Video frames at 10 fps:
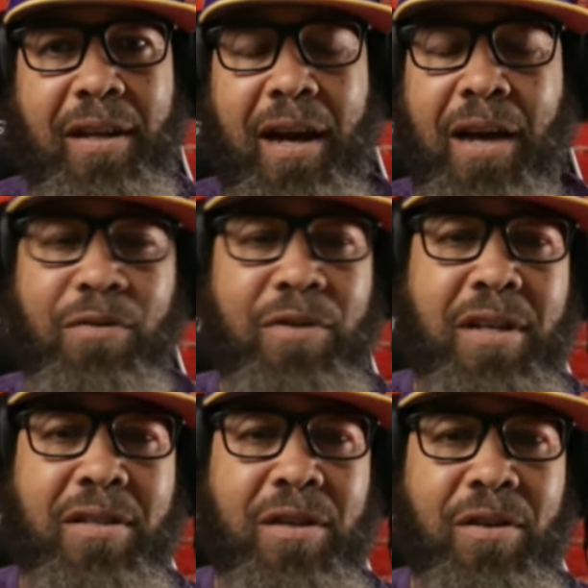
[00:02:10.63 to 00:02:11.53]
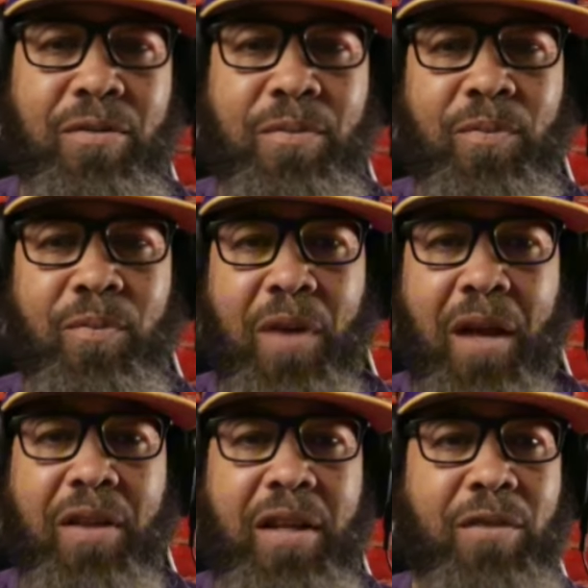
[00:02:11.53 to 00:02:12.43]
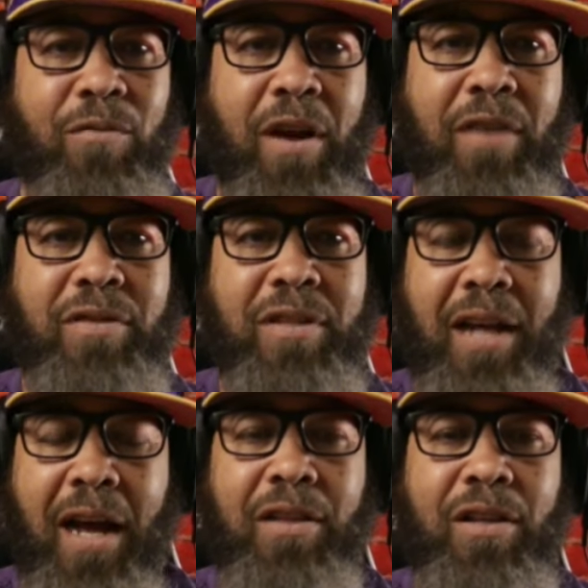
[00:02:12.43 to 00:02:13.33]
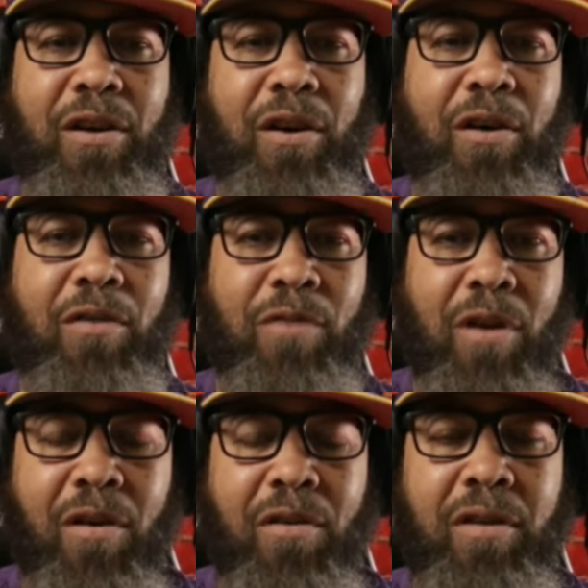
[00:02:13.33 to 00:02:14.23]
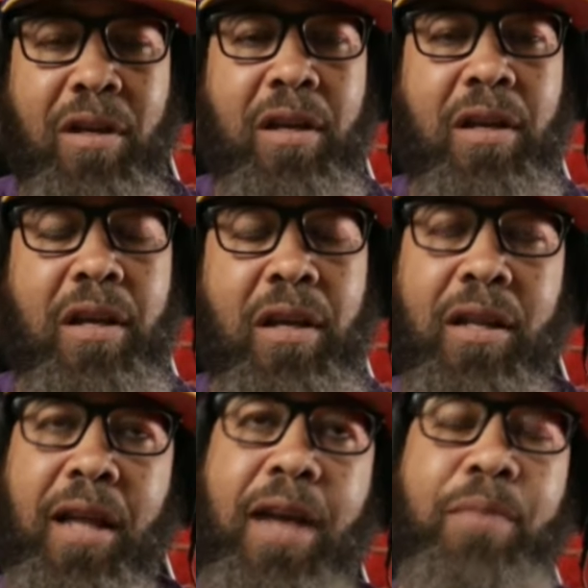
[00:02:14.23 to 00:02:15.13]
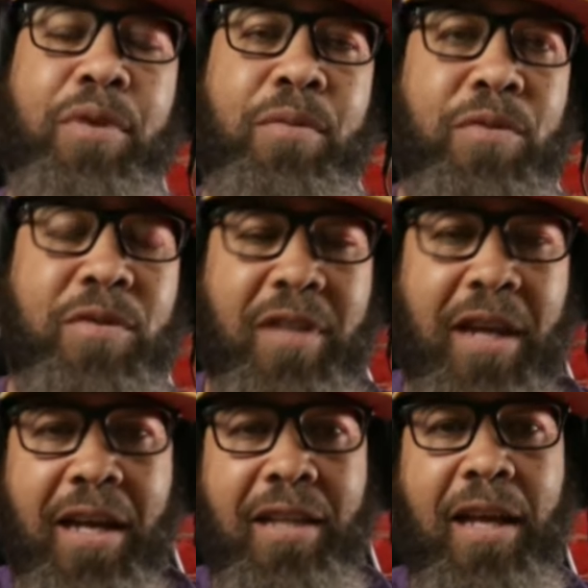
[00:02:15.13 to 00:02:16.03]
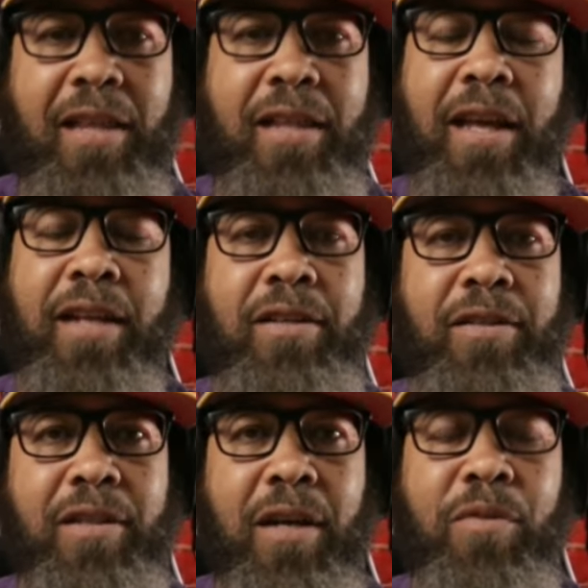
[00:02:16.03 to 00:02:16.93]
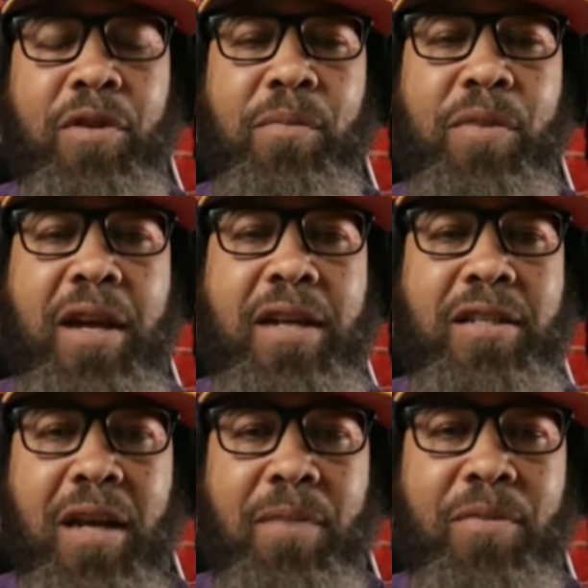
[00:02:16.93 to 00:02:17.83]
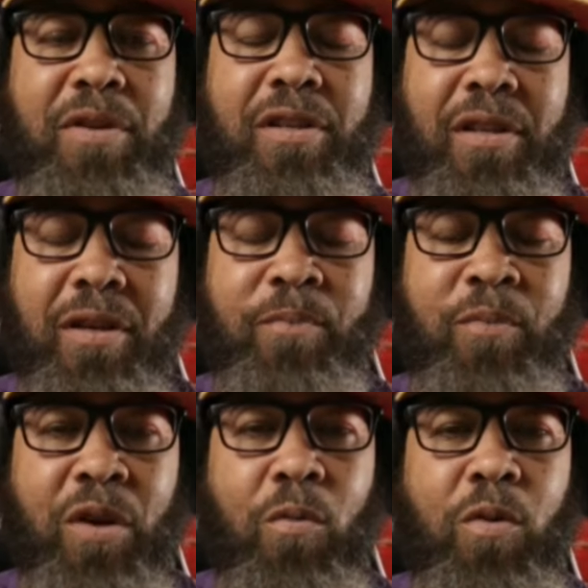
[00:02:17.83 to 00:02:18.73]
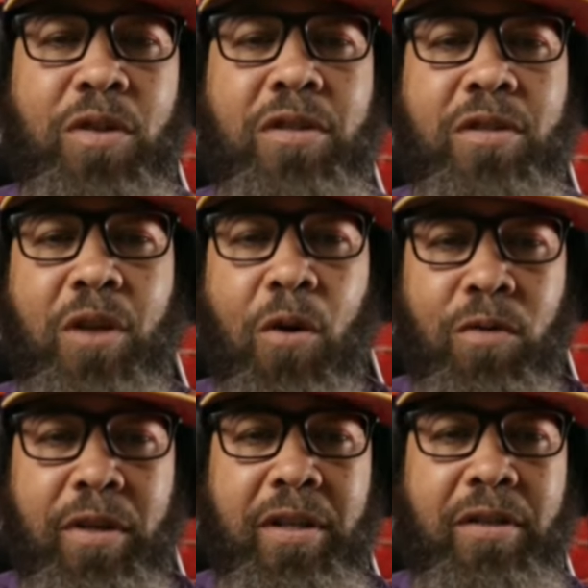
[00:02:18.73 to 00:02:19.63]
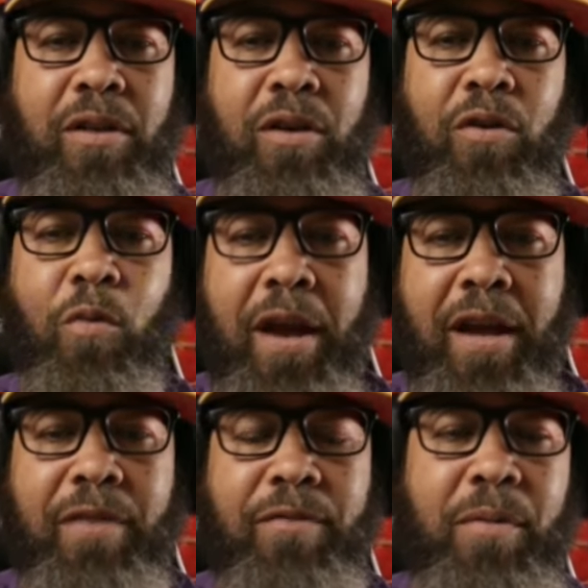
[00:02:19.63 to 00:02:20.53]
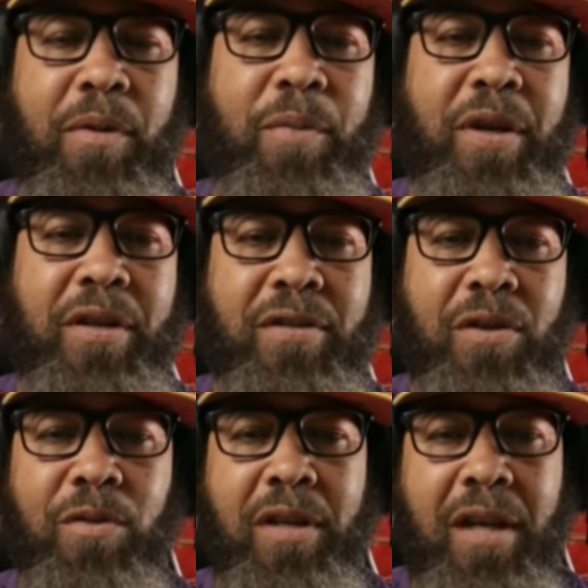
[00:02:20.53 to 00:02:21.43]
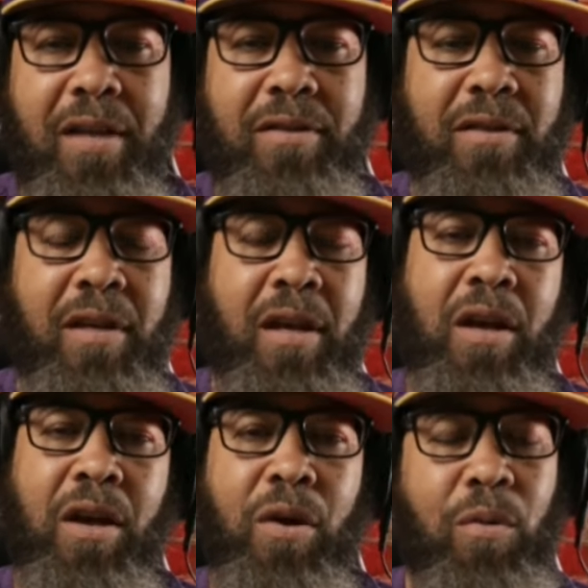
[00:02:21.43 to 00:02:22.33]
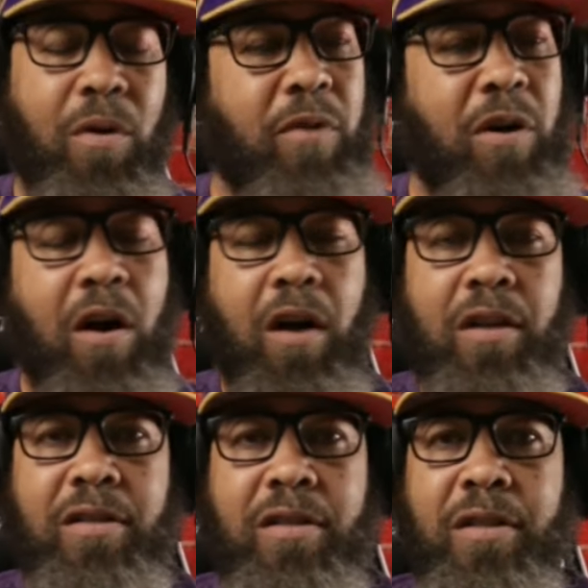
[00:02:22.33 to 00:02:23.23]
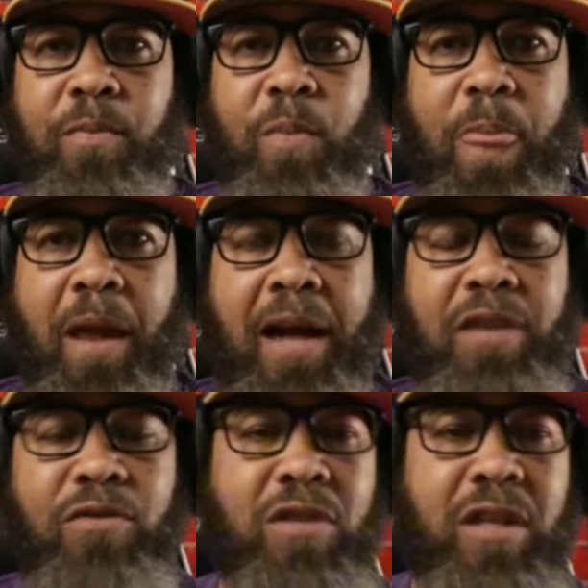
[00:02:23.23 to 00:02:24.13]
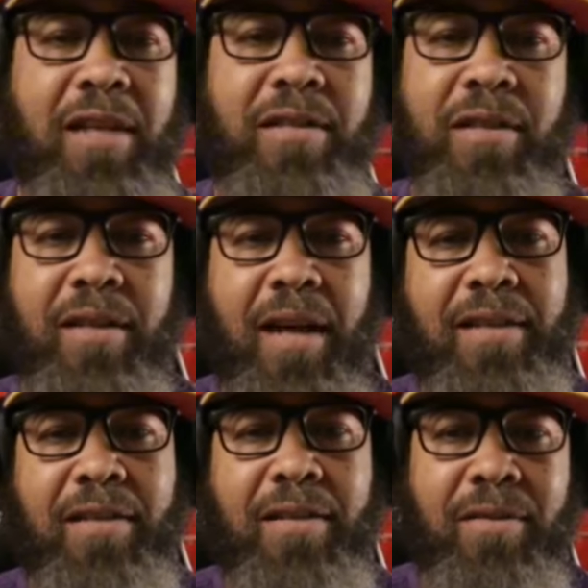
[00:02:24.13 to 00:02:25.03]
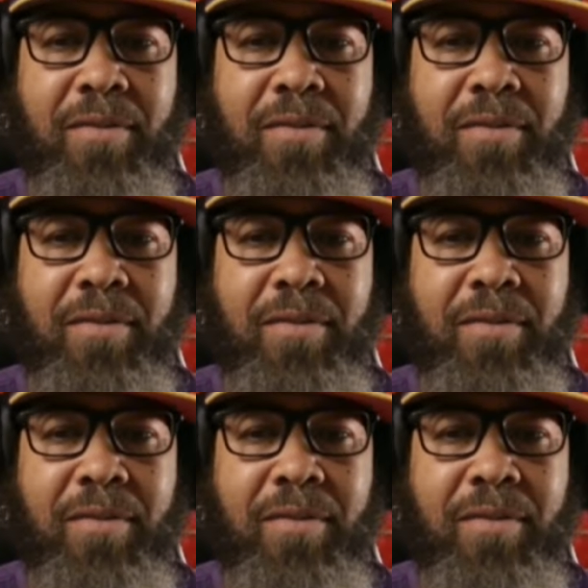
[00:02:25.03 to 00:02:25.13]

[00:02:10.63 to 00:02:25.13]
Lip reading: I don't think so. I think the refs got the call wrong, and a lot of people saying that WNBA championship was stolen away from the Minnesota Lynx. Well, regardless of how you slice it and dice it,